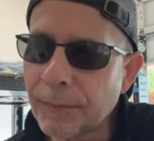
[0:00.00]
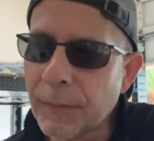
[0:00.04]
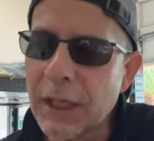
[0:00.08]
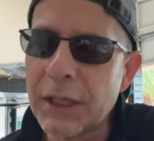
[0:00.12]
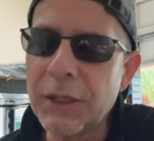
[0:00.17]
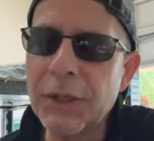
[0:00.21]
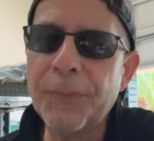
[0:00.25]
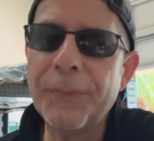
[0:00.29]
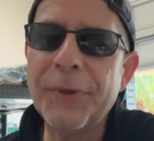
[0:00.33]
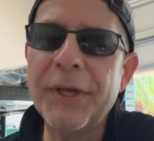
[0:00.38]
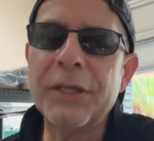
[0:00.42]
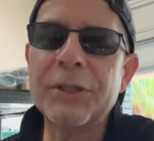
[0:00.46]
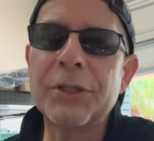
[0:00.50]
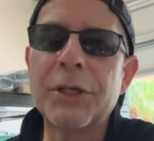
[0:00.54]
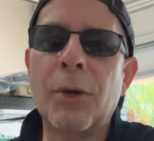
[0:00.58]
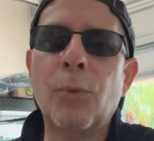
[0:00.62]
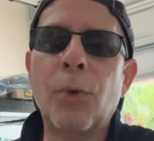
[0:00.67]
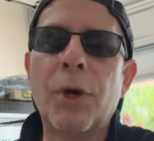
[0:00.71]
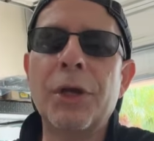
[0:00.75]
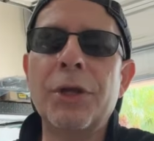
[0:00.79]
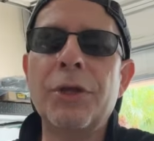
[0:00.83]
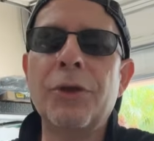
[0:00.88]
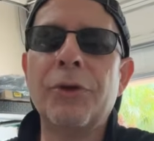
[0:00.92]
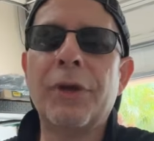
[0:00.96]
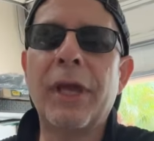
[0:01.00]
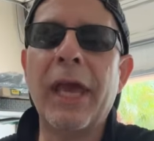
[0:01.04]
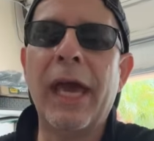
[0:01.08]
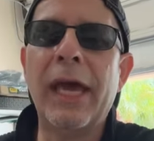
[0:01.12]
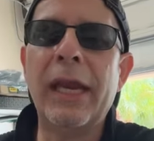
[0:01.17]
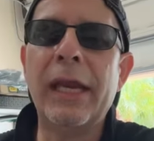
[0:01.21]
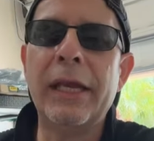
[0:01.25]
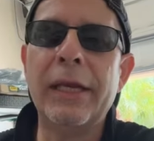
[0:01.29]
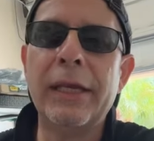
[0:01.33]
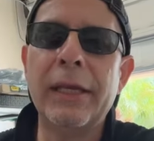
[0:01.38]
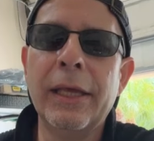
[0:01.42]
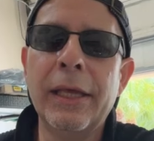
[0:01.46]
Depends on where you
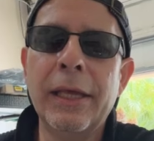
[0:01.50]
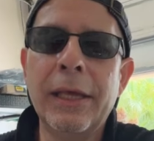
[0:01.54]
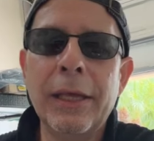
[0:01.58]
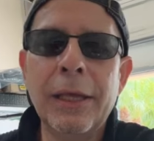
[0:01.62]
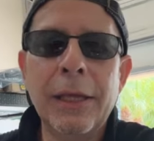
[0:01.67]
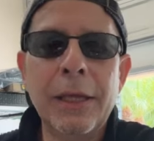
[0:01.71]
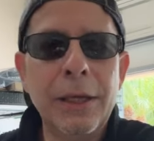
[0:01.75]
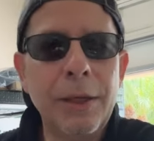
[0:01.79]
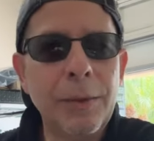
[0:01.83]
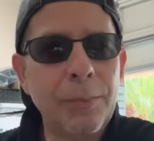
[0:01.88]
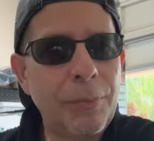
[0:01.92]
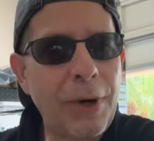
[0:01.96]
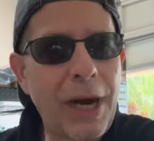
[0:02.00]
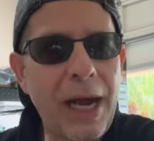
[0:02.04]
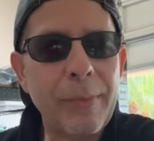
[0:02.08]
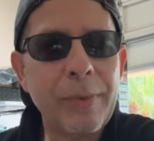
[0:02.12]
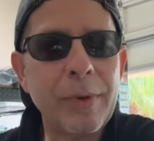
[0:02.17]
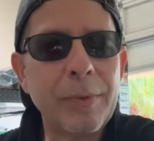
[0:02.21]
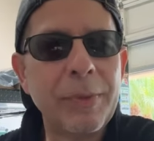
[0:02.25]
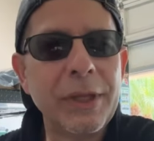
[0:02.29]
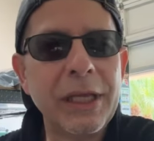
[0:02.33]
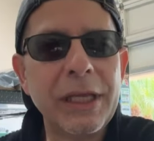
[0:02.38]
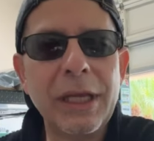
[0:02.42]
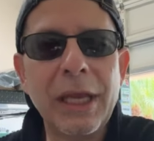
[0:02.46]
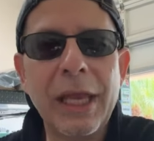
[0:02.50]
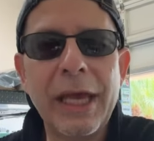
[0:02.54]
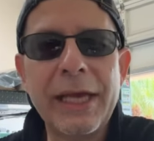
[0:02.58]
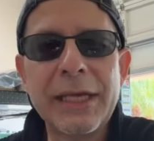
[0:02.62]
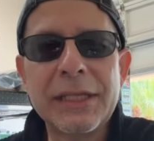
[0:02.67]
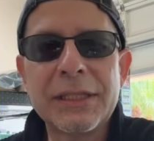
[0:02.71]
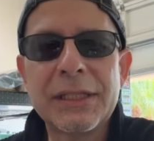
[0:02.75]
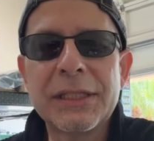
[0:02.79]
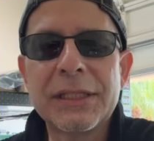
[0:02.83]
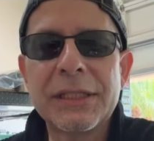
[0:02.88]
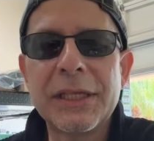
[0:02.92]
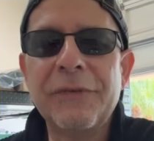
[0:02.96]
get it. Probably
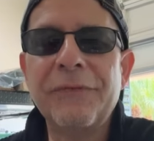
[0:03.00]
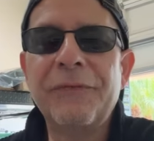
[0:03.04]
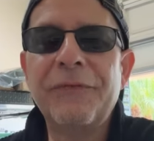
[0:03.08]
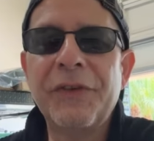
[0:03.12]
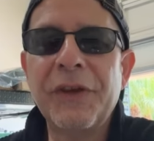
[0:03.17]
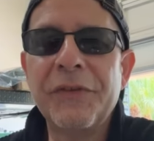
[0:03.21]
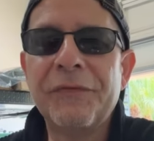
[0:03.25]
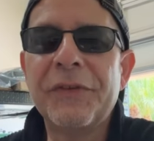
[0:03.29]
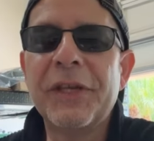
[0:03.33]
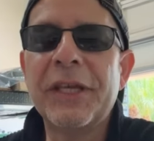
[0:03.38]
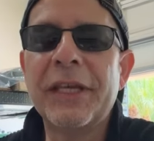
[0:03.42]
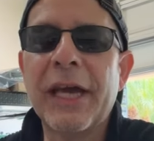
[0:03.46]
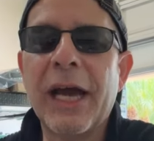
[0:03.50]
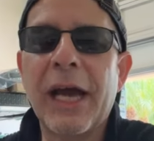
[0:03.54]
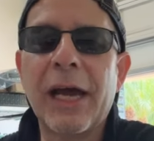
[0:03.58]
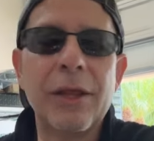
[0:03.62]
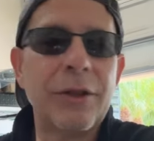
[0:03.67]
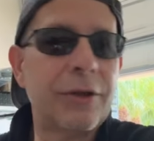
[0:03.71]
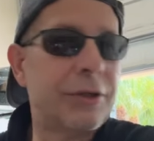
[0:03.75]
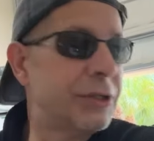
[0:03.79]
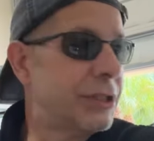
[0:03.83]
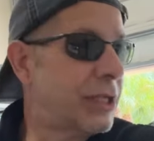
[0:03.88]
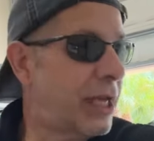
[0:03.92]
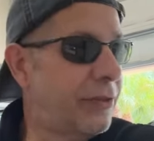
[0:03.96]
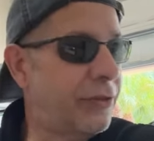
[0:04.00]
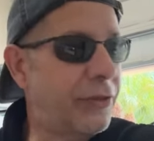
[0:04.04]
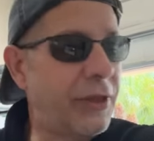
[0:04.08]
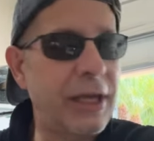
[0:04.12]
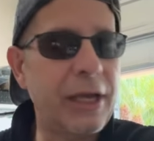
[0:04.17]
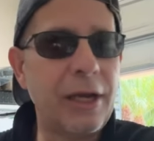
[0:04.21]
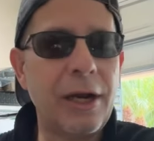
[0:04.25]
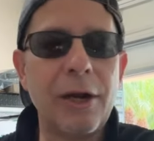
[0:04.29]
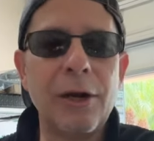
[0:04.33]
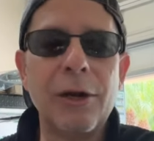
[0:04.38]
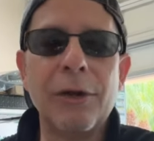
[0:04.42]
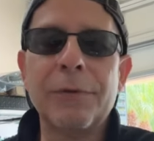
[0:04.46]
less than $50, I
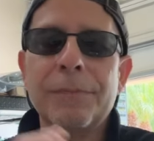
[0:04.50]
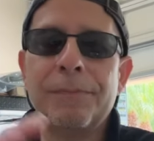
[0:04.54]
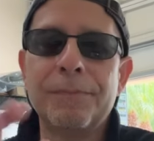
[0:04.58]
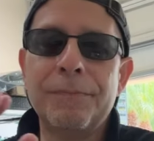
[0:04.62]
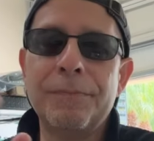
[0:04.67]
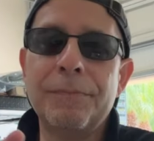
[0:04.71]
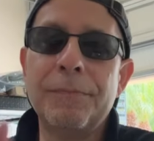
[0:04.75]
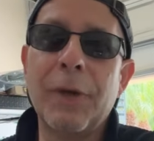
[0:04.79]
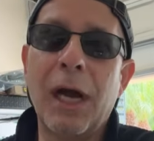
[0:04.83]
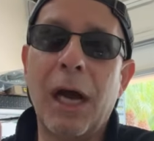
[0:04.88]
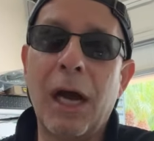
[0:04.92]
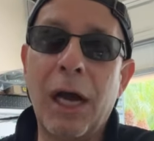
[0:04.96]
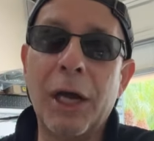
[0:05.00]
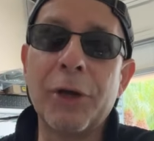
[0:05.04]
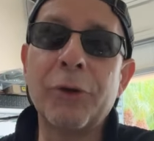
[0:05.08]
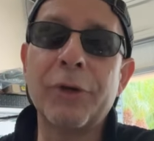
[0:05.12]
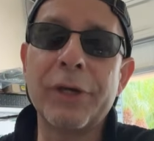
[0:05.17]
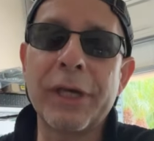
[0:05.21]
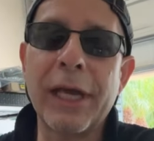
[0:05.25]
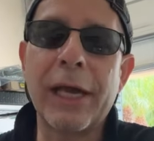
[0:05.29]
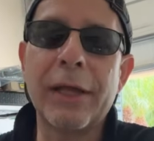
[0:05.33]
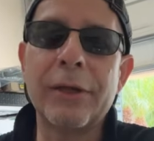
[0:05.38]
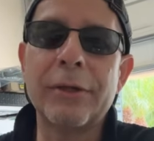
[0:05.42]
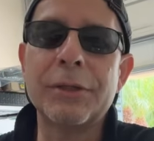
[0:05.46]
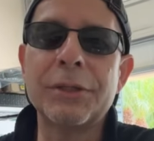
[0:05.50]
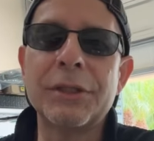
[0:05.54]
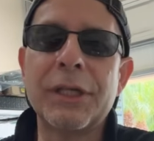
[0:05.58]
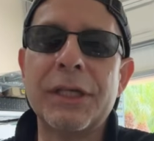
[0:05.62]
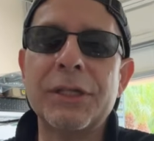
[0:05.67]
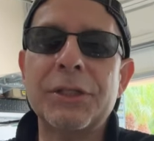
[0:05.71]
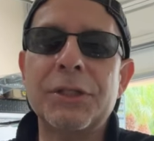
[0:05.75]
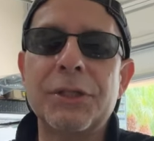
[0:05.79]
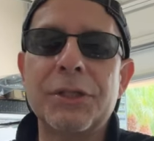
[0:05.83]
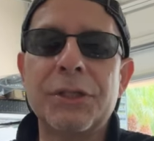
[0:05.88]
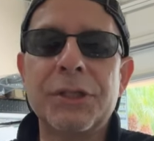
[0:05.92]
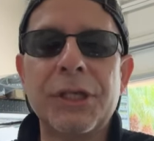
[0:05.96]
think, or $100, I
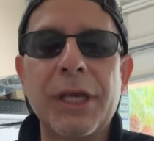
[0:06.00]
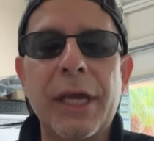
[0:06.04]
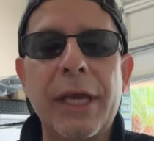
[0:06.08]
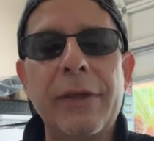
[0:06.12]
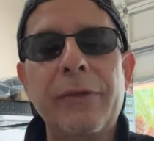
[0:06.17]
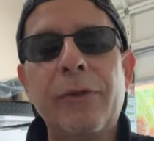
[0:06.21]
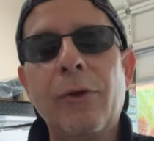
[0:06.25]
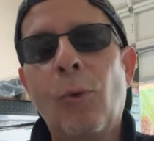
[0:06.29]
should say.